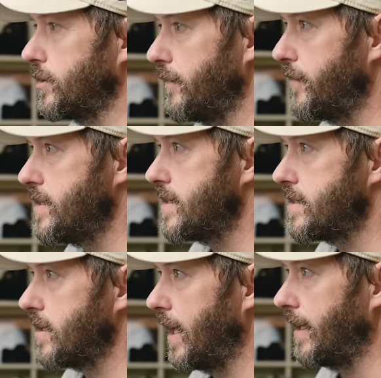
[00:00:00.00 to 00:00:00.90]
So for
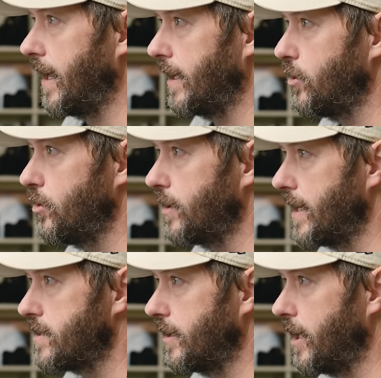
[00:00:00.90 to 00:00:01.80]
instance, I, I could
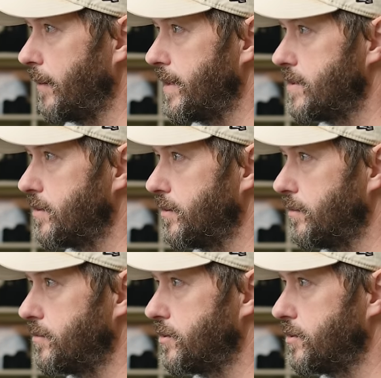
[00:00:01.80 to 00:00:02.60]
actually go into